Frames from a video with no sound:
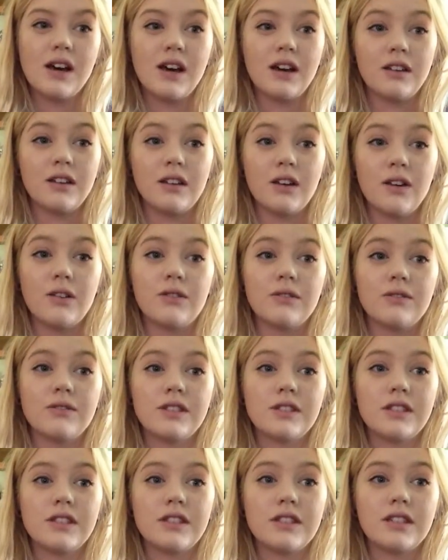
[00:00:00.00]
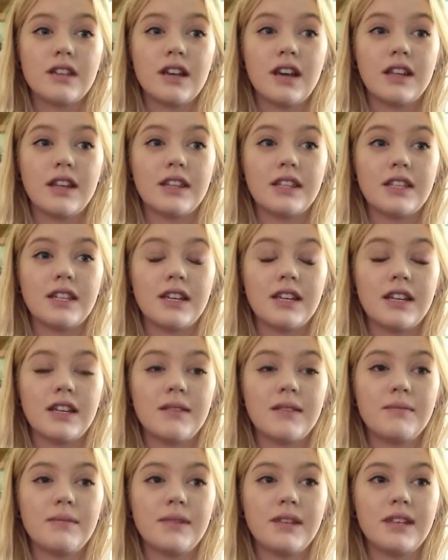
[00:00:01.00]
a ghost at the
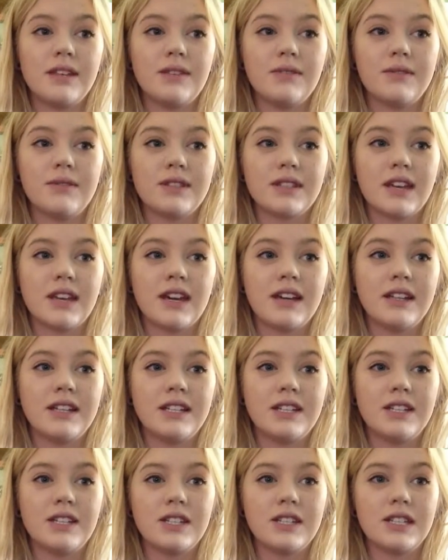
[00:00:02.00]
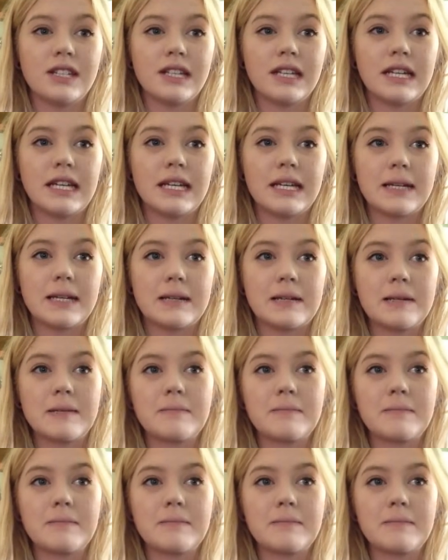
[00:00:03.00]
time. It was kind of just like,